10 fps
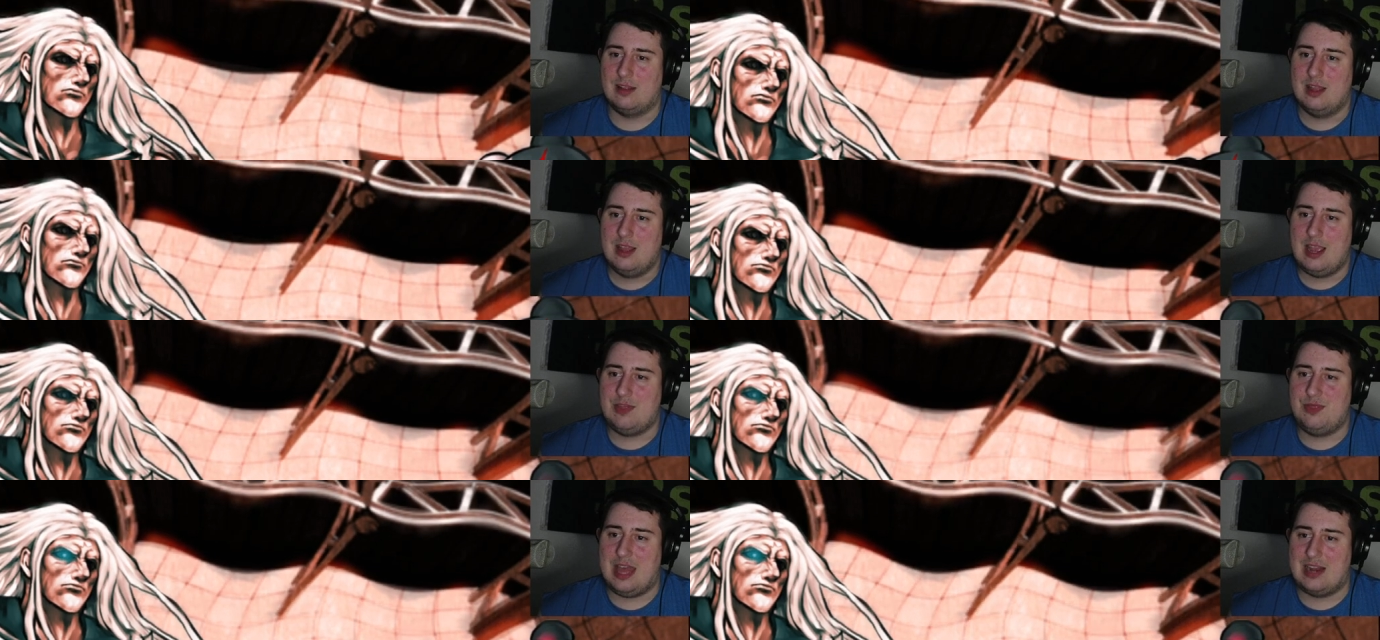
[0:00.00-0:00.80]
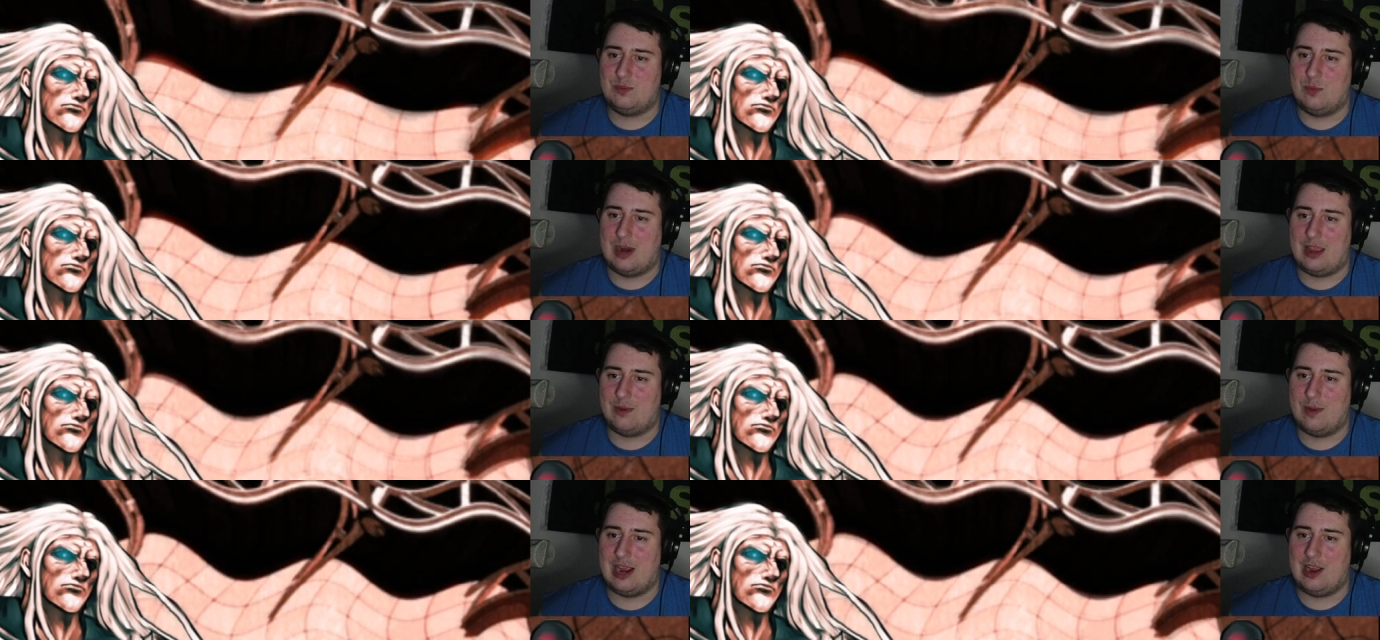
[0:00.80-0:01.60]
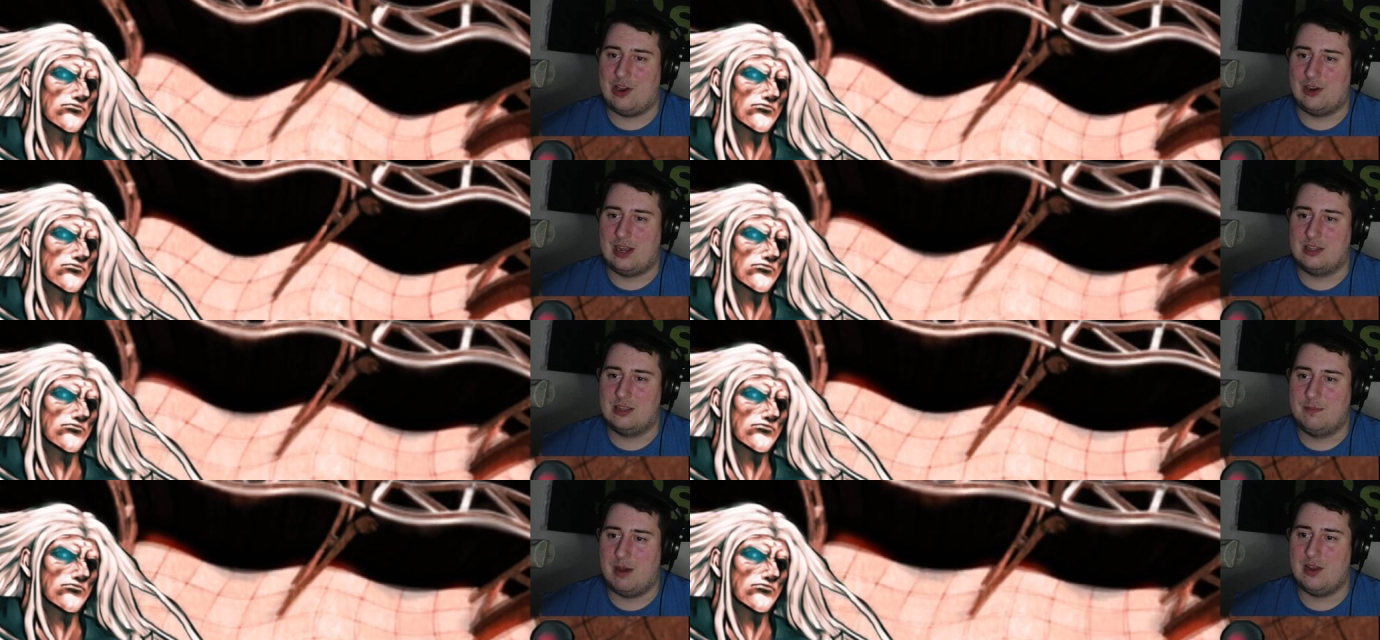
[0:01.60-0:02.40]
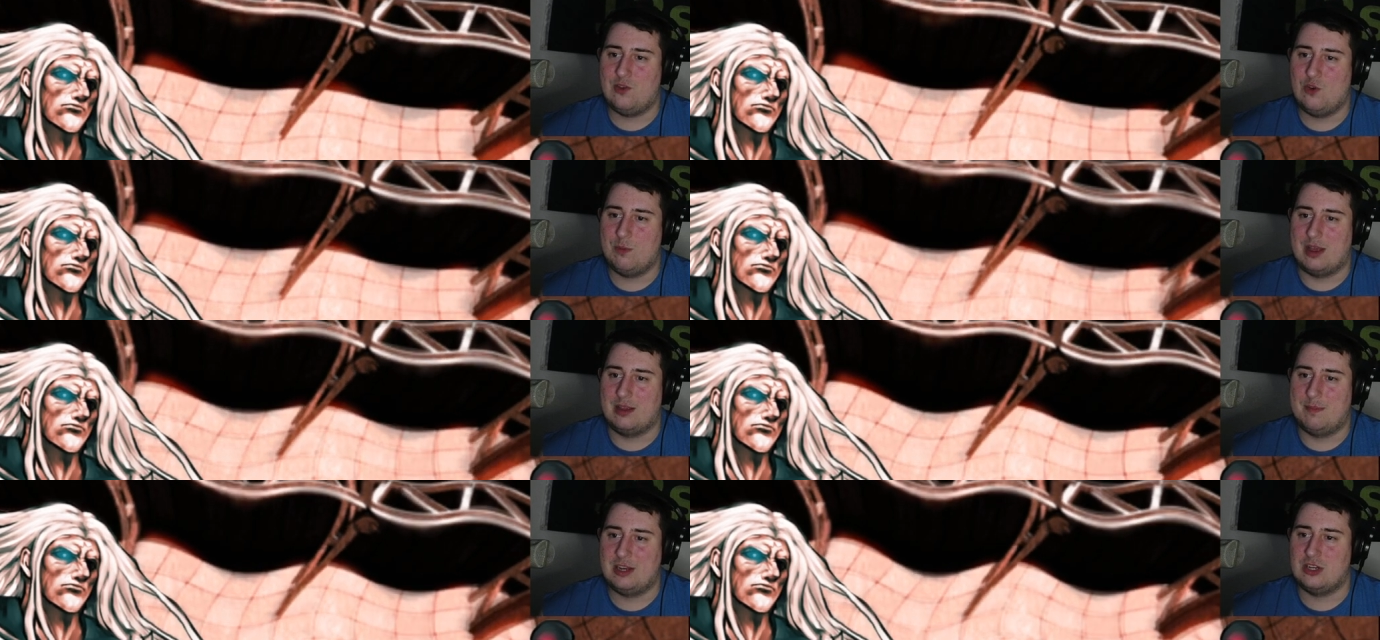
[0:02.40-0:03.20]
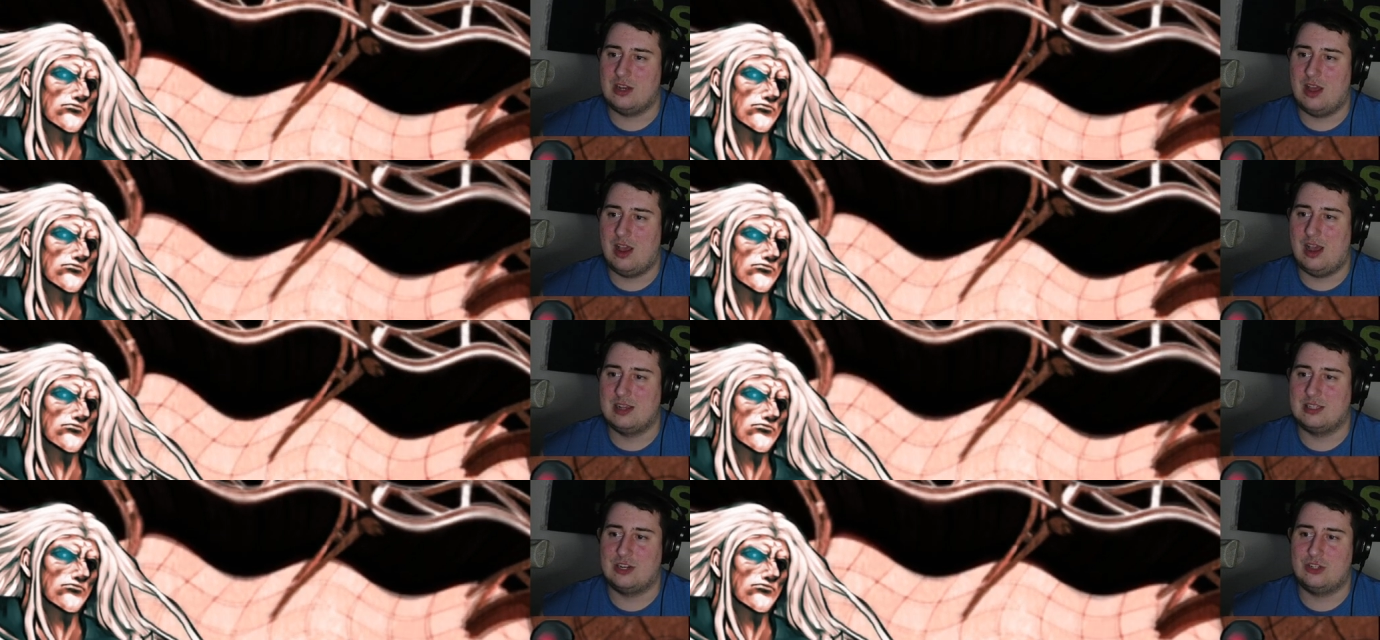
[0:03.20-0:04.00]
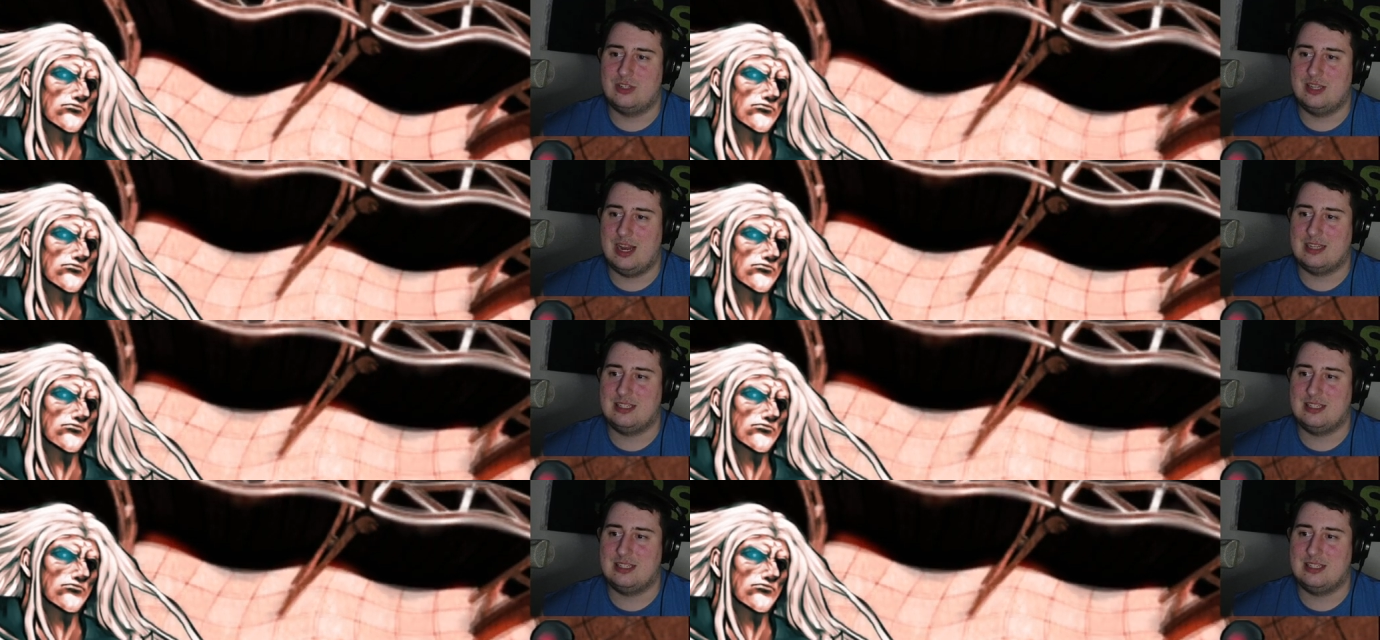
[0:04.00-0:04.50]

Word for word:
Speaker 1: and that's where I heard it. Monokuma mentioned a hostage a second